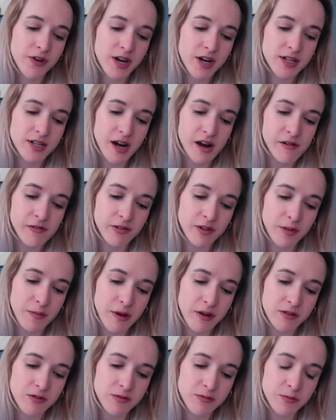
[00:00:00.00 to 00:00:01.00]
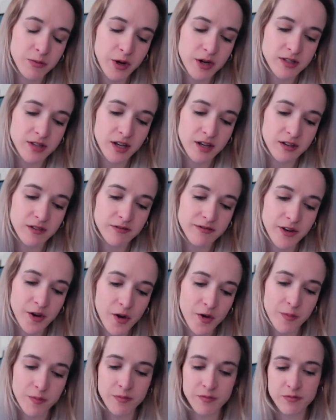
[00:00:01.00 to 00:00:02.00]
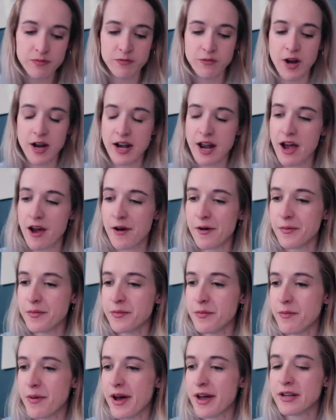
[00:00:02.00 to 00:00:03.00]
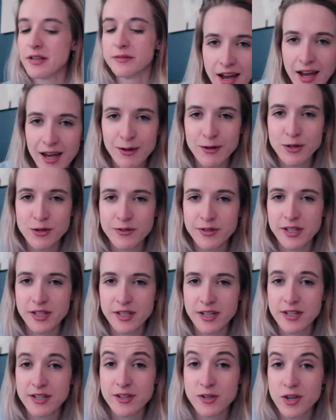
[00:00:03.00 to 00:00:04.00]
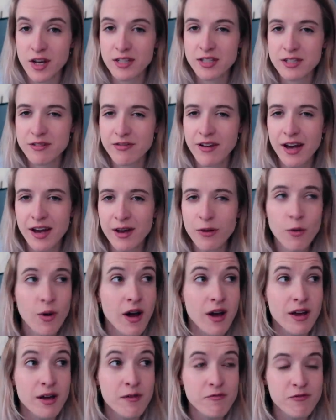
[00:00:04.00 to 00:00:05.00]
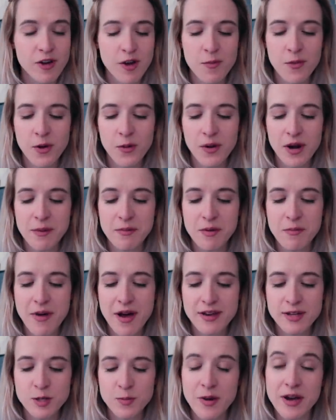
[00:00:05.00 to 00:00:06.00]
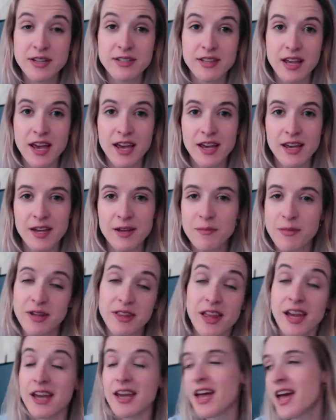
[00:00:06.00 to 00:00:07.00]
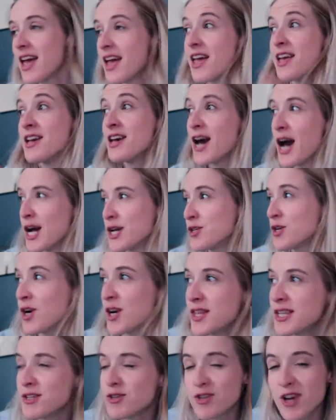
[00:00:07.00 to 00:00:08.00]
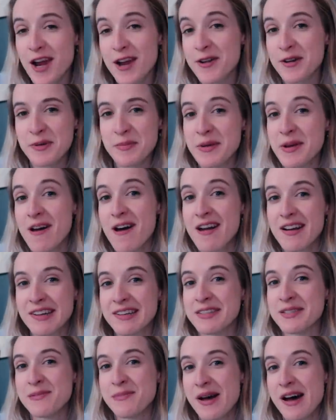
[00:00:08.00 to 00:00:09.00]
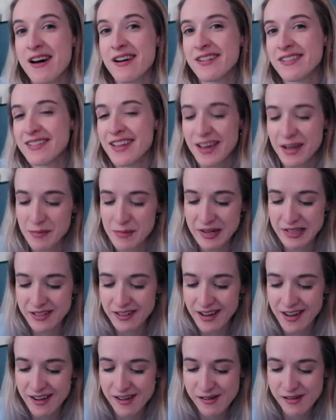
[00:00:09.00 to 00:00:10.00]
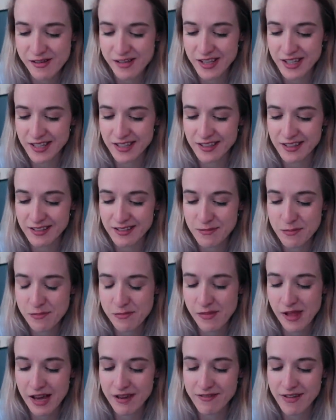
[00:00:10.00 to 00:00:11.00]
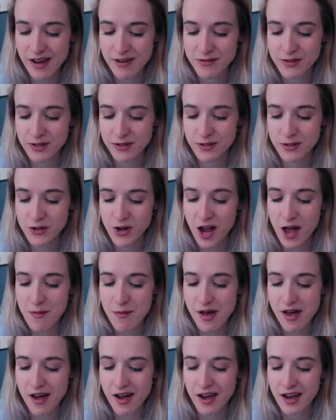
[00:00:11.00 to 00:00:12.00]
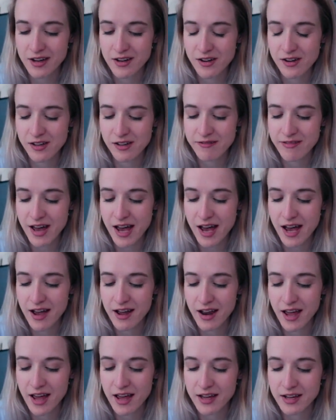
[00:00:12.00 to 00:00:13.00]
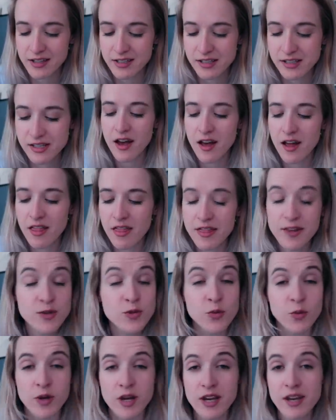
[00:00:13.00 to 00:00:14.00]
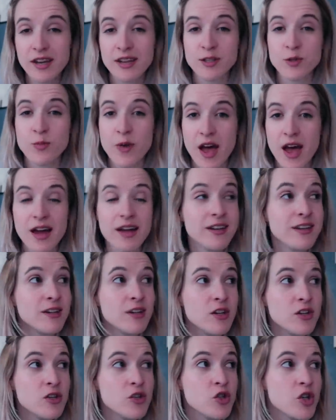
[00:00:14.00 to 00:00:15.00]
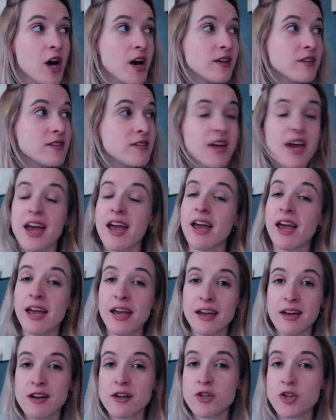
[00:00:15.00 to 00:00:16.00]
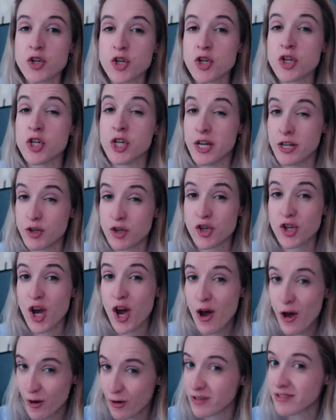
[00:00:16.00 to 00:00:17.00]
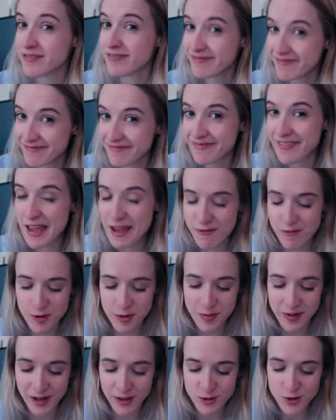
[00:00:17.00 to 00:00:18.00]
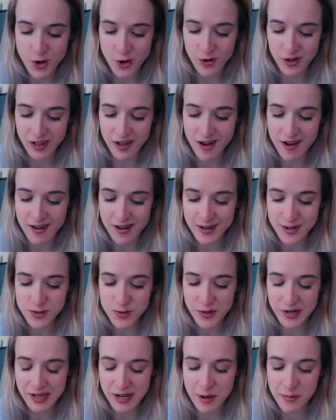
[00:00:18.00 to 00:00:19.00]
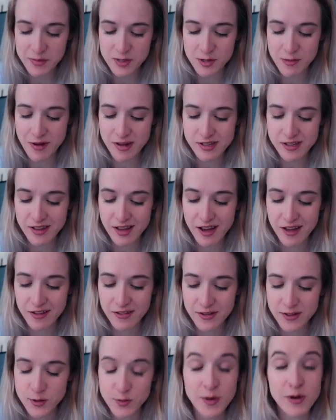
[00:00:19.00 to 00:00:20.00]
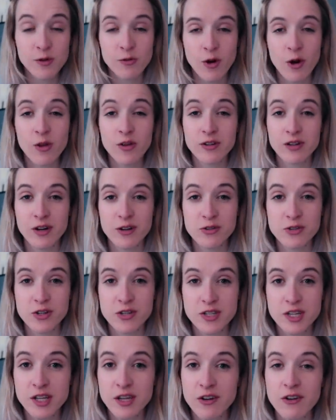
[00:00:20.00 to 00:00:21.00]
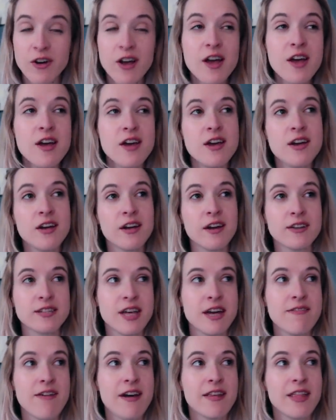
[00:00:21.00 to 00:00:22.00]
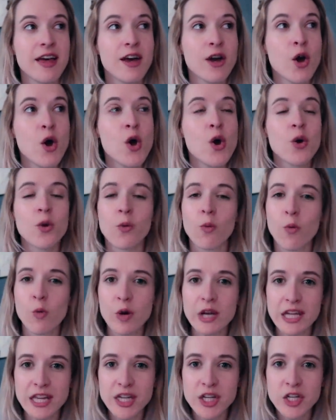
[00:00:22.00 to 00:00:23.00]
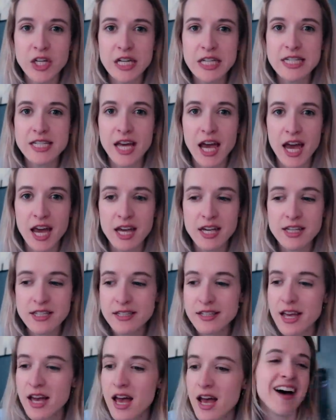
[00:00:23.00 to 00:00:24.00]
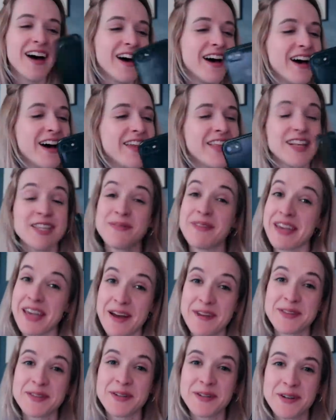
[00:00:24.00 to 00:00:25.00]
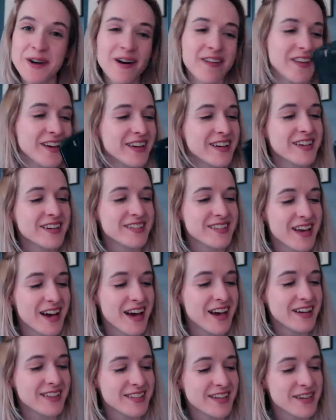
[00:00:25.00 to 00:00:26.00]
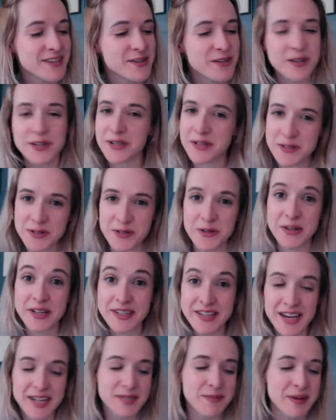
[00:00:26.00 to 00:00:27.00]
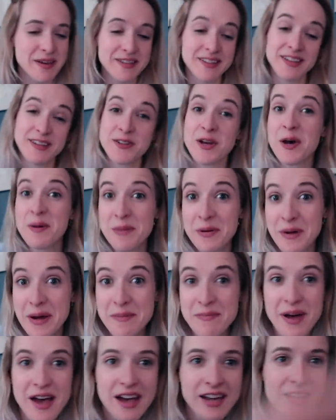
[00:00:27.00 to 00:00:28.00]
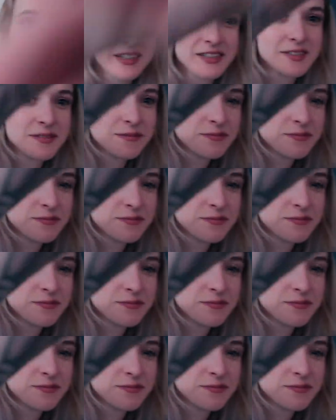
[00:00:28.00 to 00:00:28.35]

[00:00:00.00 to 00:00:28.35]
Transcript: very doubtful about pressing film right now, but I always feel a need to justify why I'm filming when I'm a mess by saying, but like, I started this channel to be honest about like mental health and life after trauma and all of that. And this week has been just a shit show if we're being totally honest when it comes to mental health. It's been a roller coaster too, because I've had like really good days. Ah, uh, that's my counselor calling, because I sent her a concerning text message. I'll be right back.